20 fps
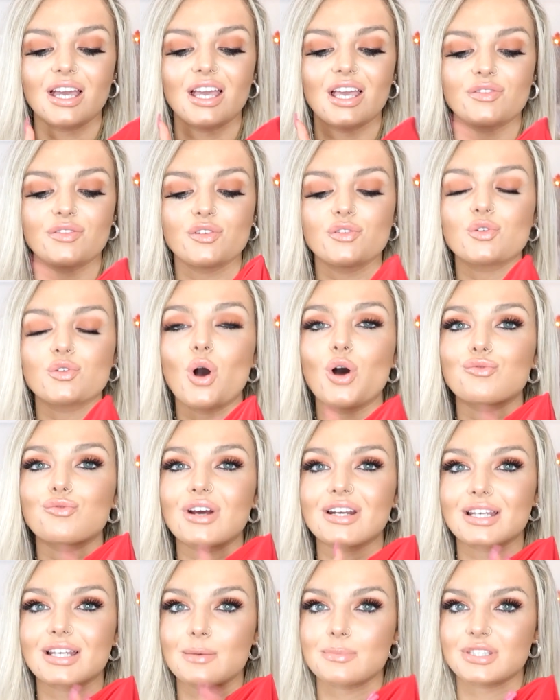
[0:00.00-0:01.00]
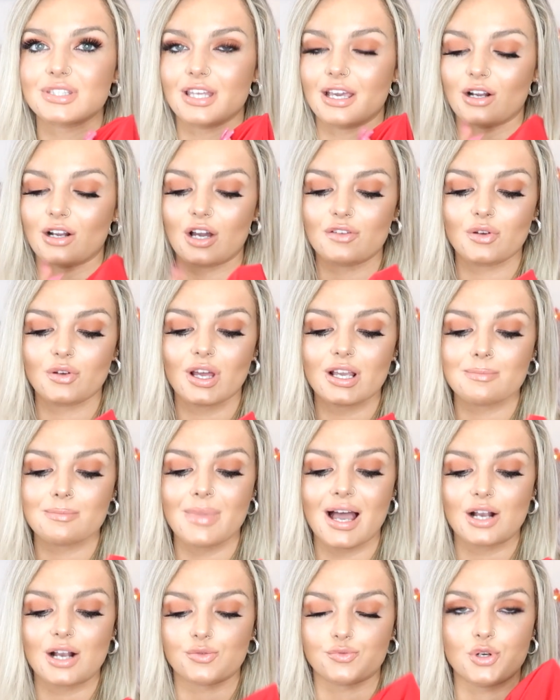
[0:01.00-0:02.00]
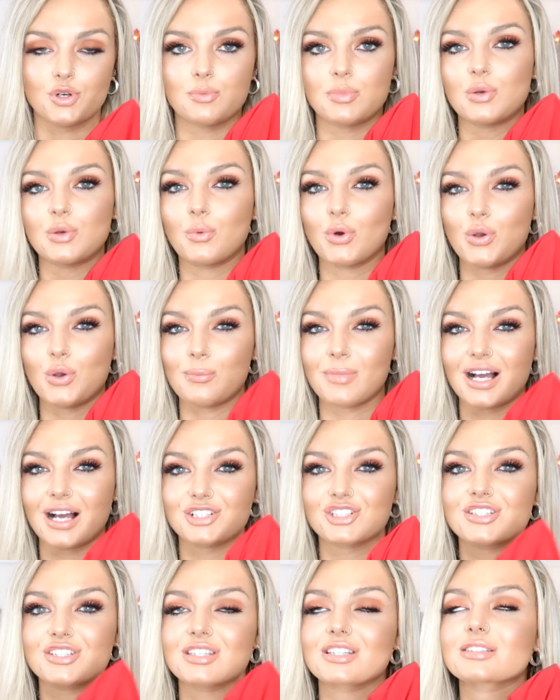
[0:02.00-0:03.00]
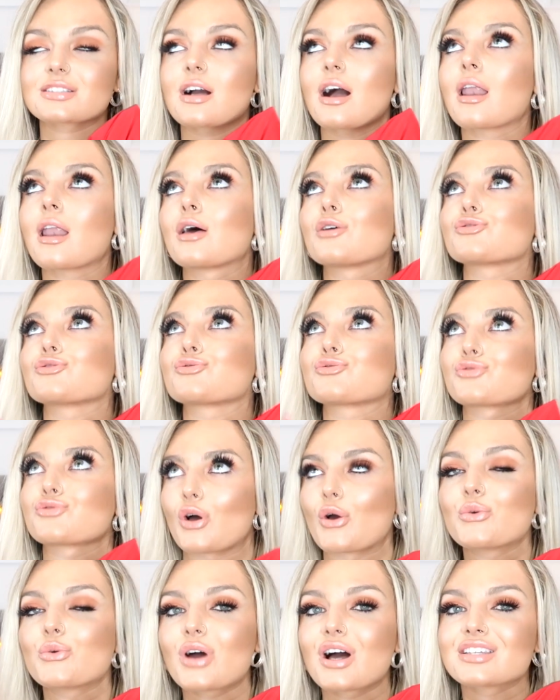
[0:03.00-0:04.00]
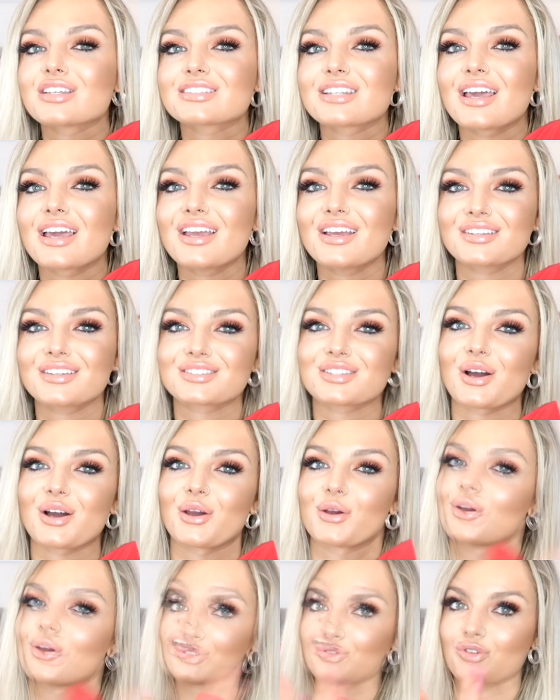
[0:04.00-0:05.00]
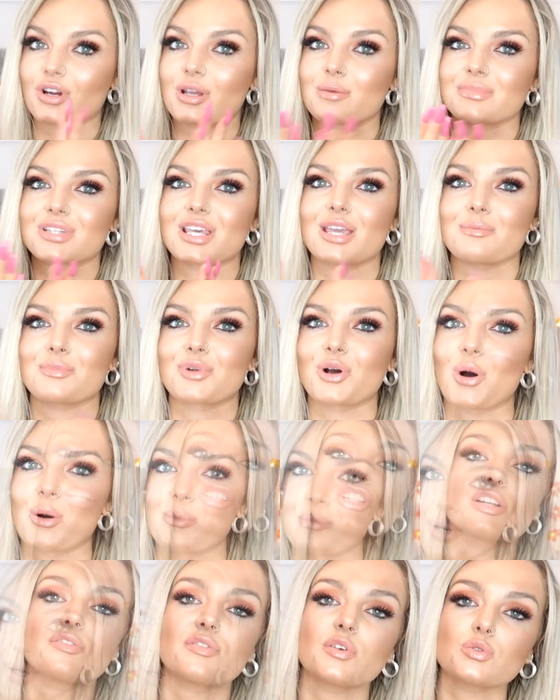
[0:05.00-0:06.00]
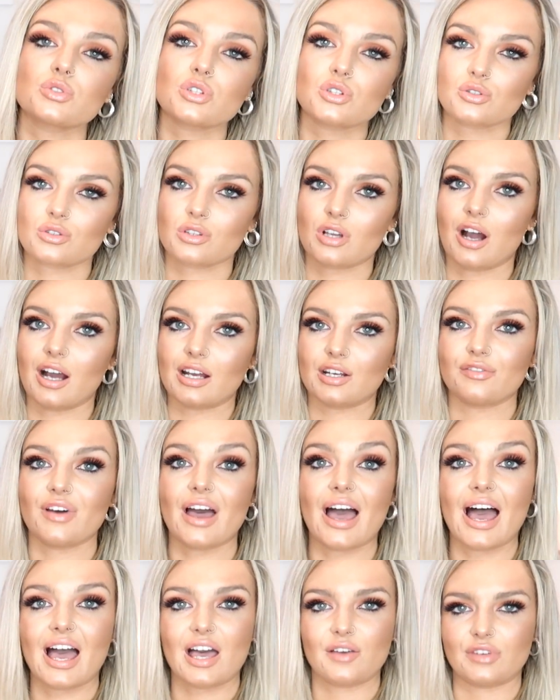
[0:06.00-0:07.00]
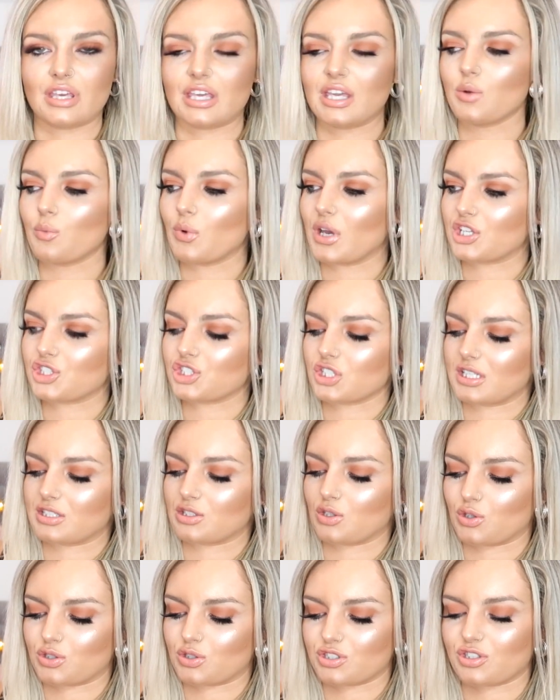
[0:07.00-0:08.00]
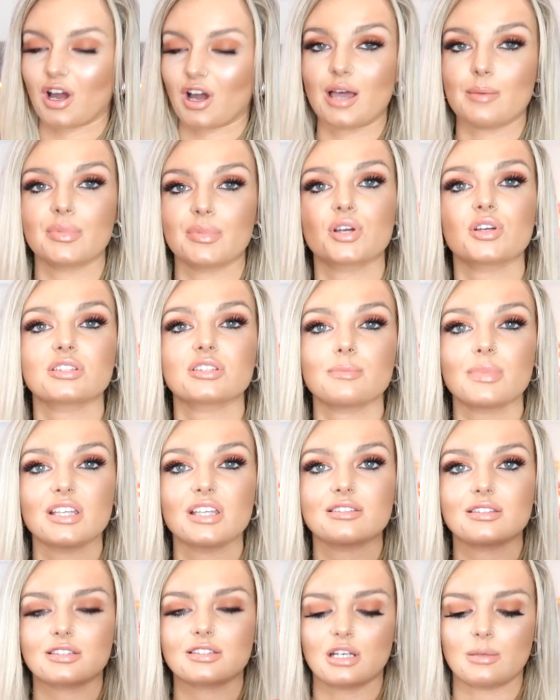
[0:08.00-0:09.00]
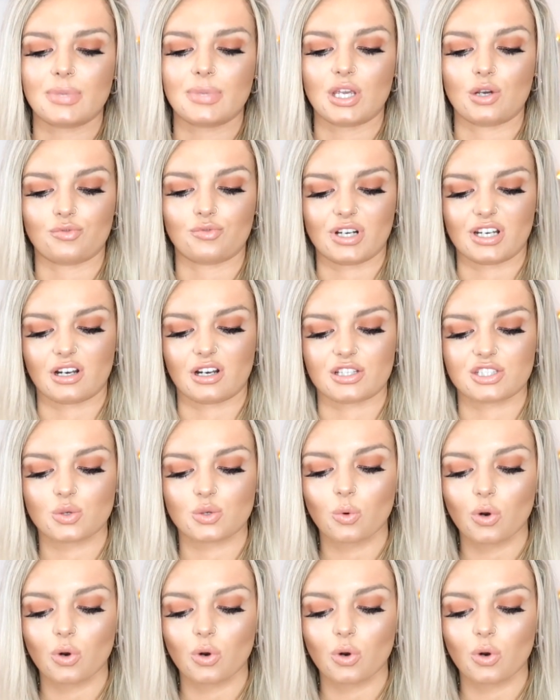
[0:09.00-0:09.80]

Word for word: if you've got a red lipstick, I feel like MAC Ruby Woo matches this colour so nicely. So dream team combo. Actually feels kind of heavy, which is a good sign because it means it's going to be a really nice